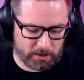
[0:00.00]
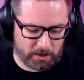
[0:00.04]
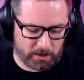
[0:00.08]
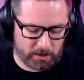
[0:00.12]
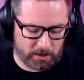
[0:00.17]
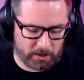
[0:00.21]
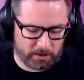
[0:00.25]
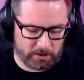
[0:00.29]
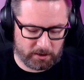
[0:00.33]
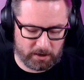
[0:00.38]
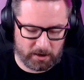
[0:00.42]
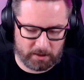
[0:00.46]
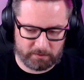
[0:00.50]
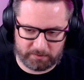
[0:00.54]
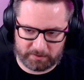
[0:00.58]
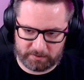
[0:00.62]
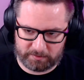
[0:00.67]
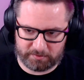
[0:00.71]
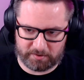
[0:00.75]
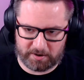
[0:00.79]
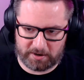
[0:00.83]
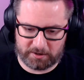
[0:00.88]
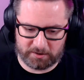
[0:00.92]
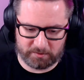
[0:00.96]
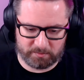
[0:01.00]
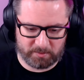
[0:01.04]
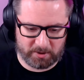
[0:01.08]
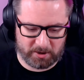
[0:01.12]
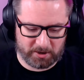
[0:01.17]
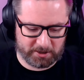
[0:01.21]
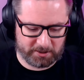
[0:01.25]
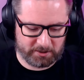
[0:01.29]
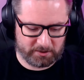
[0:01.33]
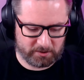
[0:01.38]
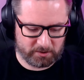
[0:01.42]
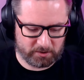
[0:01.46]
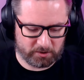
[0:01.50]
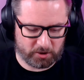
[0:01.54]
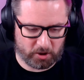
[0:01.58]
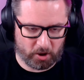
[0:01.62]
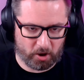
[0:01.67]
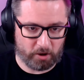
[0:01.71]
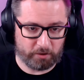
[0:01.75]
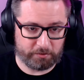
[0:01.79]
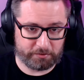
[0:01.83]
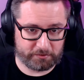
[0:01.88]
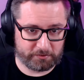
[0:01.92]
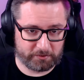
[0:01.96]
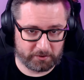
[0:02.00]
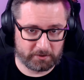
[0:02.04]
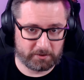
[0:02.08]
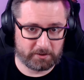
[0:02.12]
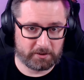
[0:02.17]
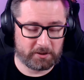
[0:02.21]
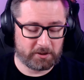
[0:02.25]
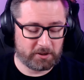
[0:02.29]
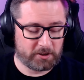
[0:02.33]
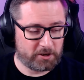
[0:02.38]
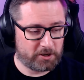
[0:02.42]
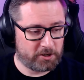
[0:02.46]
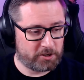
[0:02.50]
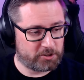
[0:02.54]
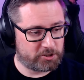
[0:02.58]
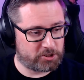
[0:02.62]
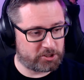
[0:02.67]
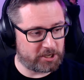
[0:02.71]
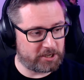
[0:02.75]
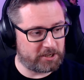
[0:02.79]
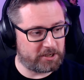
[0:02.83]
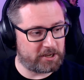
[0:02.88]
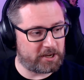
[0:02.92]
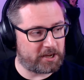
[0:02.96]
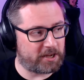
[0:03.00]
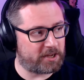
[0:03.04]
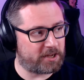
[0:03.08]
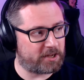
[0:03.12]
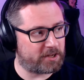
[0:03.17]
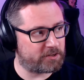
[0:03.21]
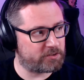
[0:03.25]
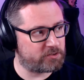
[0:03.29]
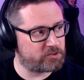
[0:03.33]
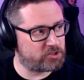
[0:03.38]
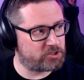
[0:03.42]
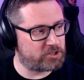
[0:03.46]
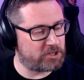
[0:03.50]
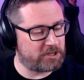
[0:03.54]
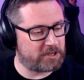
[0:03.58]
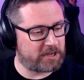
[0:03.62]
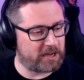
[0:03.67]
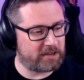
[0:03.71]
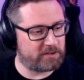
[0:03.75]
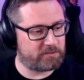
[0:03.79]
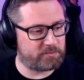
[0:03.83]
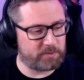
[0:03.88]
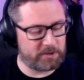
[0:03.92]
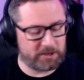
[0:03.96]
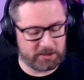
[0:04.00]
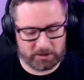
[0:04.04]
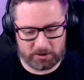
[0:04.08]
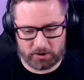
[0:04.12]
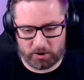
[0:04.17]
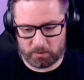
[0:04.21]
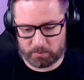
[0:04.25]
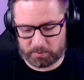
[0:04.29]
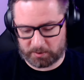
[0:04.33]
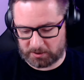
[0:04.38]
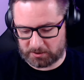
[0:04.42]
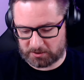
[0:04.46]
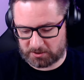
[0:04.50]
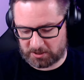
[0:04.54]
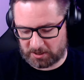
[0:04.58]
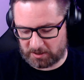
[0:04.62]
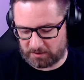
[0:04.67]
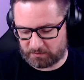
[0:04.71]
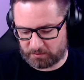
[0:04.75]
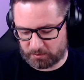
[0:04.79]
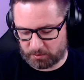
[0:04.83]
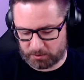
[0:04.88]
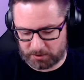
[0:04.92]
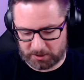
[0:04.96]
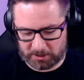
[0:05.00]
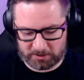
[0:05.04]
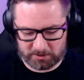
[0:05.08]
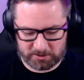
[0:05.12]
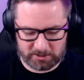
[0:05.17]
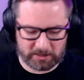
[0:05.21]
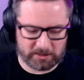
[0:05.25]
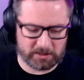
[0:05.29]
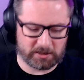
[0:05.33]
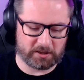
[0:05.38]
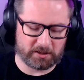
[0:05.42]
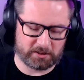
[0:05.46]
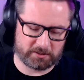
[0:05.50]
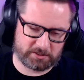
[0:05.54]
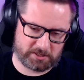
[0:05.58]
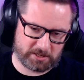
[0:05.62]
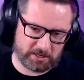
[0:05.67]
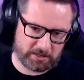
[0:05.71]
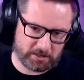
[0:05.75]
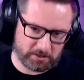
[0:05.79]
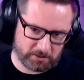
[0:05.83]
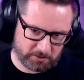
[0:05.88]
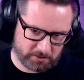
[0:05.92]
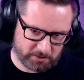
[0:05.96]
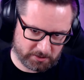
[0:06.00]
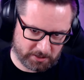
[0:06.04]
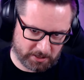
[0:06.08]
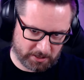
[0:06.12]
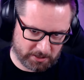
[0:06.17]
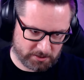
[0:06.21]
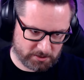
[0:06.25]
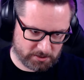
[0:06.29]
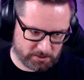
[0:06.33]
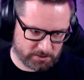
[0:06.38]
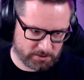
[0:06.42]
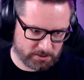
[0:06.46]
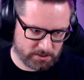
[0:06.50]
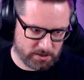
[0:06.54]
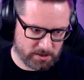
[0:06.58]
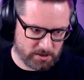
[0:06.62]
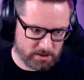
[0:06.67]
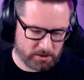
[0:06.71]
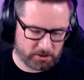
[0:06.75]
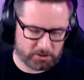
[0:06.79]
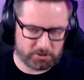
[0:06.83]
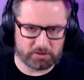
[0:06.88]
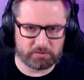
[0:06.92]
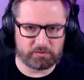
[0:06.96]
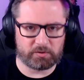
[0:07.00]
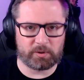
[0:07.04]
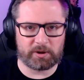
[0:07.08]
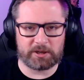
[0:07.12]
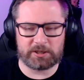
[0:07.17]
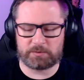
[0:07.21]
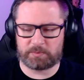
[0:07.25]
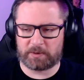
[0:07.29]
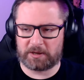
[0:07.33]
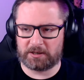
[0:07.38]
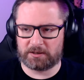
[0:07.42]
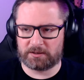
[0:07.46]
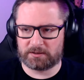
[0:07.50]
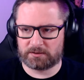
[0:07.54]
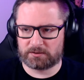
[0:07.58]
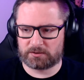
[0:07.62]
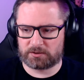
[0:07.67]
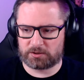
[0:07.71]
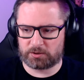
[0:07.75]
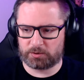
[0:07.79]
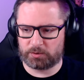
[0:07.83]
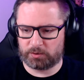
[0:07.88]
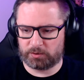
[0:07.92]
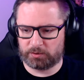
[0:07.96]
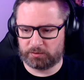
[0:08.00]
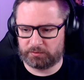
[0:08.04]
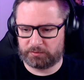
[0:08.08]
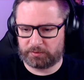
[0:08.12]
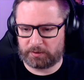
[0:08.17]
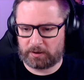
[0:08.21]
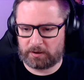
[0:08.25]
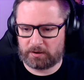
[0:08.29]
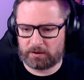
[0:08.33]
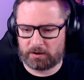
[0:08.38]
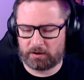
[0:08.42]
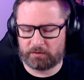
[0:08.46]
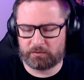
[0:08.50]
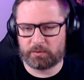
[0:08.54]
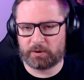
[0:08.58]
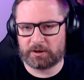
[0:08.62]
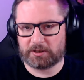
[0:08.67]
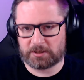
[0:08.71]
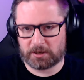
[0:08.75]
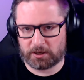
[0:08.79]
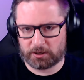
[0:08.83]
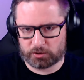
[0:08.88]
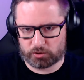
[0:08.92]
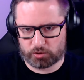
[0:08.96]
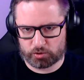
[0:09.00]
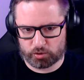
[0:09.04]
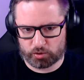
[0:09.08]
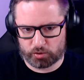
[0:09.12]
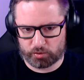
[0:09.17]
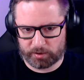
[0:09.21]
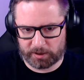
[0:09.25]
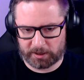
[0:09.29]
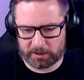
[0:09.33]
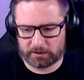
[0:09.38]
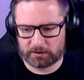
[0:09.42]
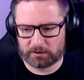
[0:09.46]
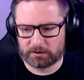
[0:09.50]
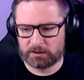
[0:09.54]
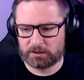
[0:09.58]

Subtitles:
lovely friend of mine, Goth, she gave me a copy of C4D and said, look, take a look at this. Because I've always liked drawing.